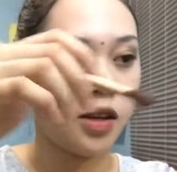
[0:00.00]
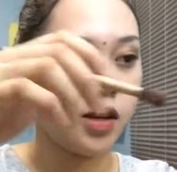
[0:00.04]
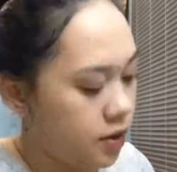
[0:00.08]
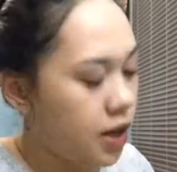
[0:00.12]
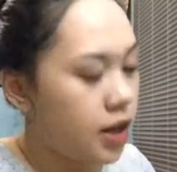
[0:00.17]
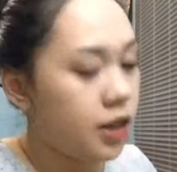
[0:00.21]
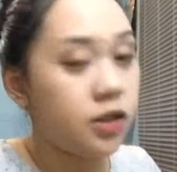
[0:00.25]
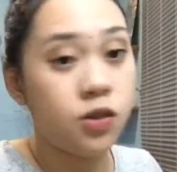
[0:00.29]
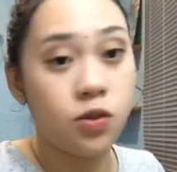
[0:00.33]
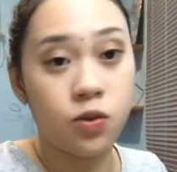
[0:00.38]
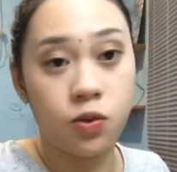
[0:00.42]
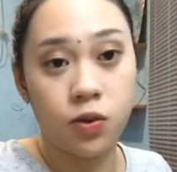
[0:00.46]

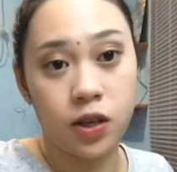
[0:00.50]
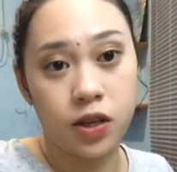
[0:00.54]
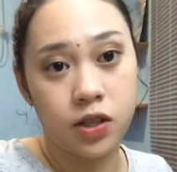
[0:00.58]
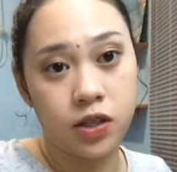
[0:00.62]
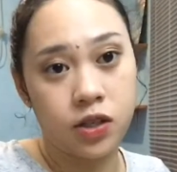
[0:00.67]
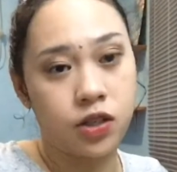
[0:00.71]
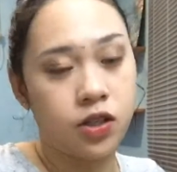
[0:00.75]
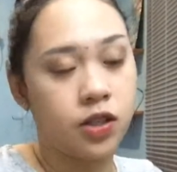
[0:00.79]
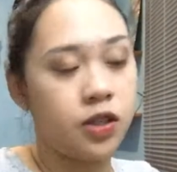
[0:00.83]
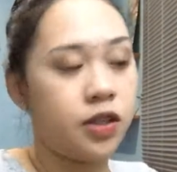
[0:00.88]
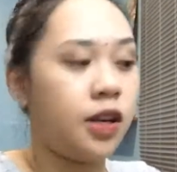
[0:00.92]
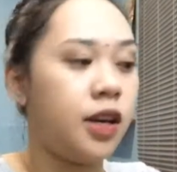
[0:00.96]
Next
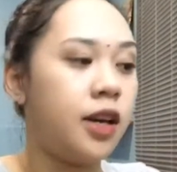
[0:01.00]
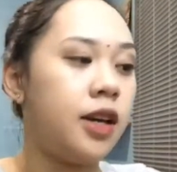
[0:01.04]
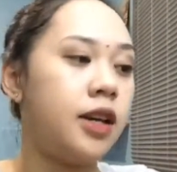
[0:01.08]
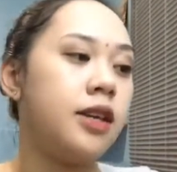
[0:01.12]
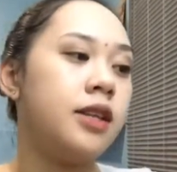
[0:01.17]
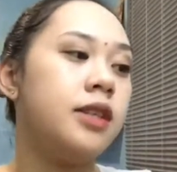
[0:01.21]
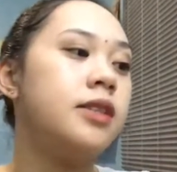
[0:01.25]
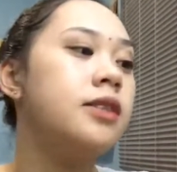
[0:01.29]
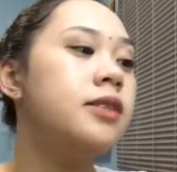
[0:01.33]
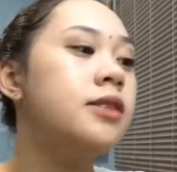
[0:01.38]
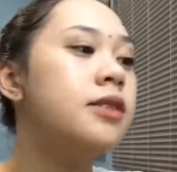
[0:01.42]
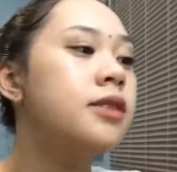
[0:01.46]
question
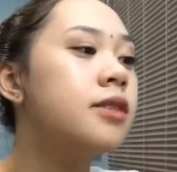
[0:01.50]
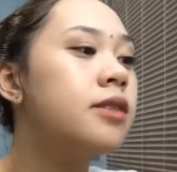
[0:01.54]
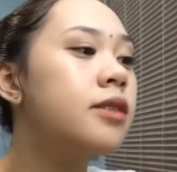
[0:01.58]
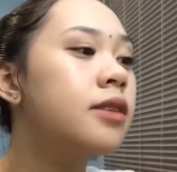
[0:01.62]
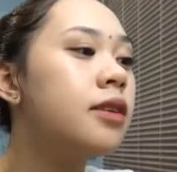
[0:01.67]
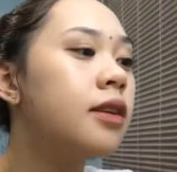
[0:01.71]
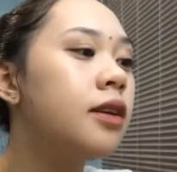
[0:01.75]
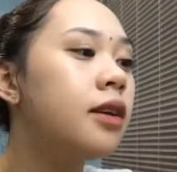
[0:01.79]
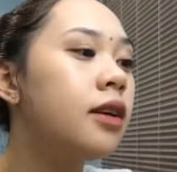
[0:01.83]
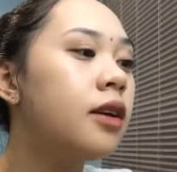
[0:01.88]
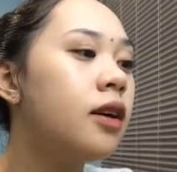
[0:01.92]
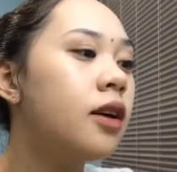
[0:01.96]
is,
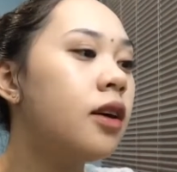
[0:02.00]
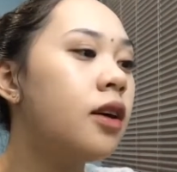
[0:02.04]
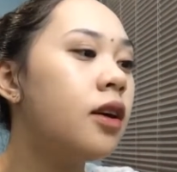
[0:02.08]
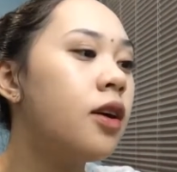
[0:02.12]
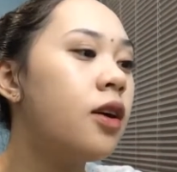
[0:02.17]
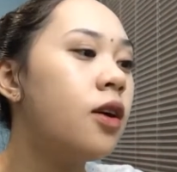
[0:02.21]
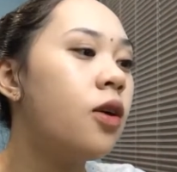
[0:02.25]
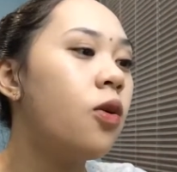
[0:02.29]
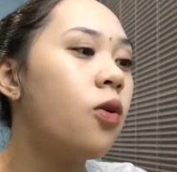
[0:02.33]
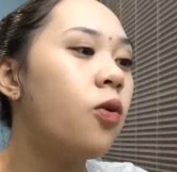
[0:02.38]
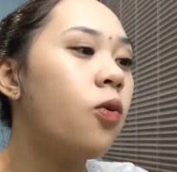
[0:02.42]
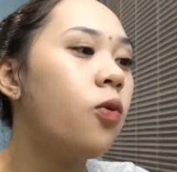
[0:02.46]

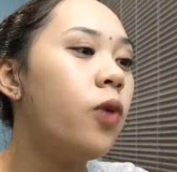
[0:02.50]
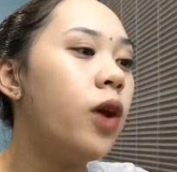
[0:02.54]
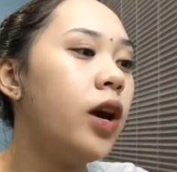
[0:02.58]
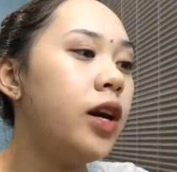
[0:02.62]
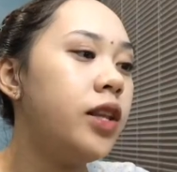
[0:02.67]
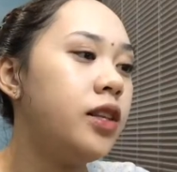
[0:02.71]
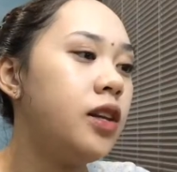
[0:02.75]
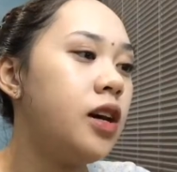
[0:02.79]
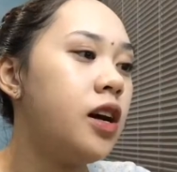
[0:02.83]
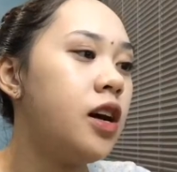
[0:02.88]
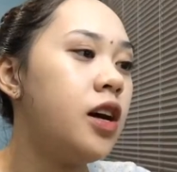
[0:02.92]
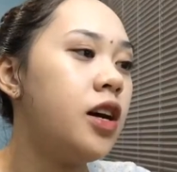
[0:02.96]

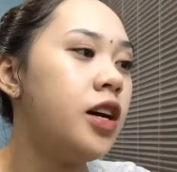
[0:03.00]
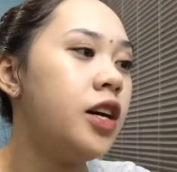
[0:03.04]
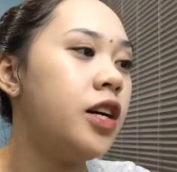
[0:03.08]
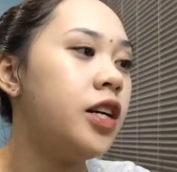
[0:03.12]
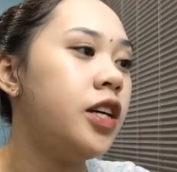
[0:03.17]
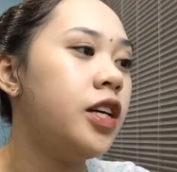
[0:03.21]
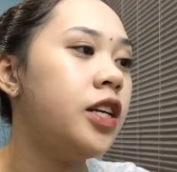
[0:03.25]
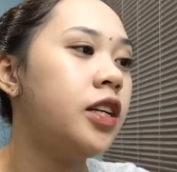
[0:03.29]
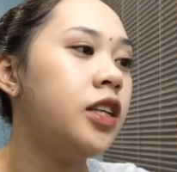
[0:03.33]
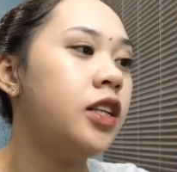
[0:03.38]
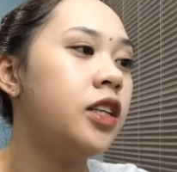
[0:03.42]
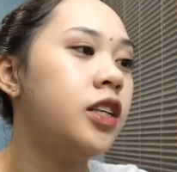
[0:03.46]
what
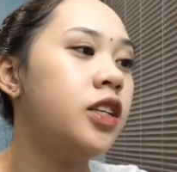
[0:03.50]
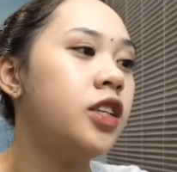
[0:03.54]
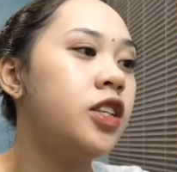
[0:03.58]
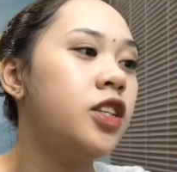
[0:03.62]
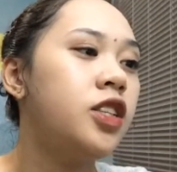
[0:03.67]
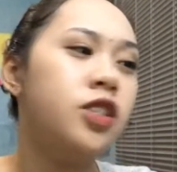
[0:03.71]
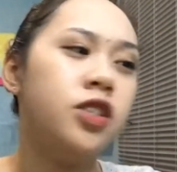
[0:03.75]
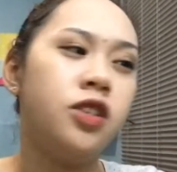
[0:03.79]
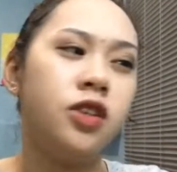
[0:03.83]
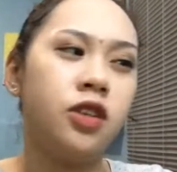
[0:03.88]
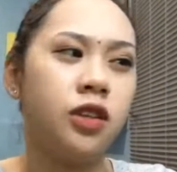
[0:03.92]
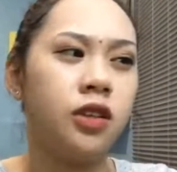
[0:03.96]
are
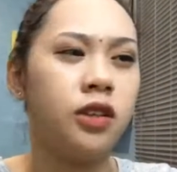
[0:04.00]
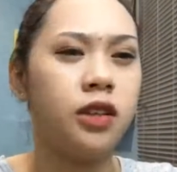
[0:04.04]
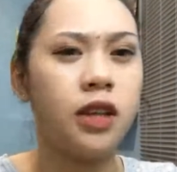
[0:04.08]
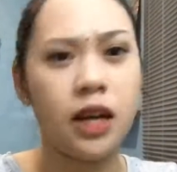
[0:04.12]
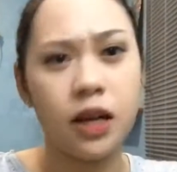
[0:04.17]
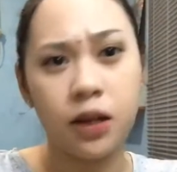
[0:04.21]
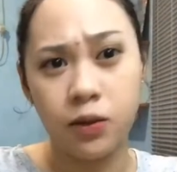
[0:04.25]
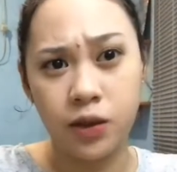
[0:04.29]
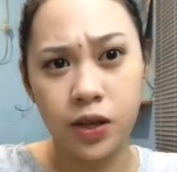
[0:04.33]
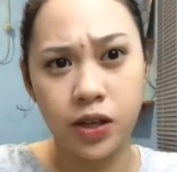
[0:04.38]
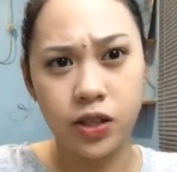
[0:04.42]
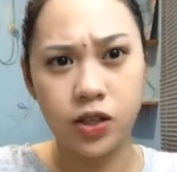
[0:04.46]
your
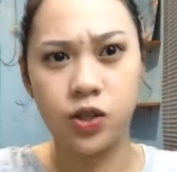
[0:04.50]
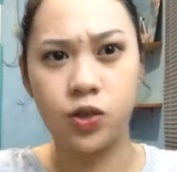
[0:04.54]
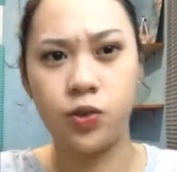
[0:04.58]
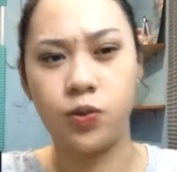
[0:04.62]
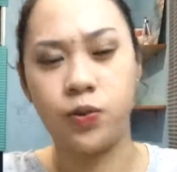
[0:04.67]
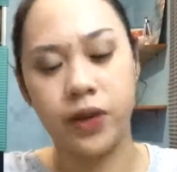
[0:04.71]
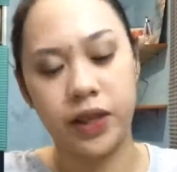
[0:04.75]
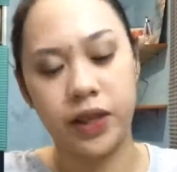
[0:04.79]
language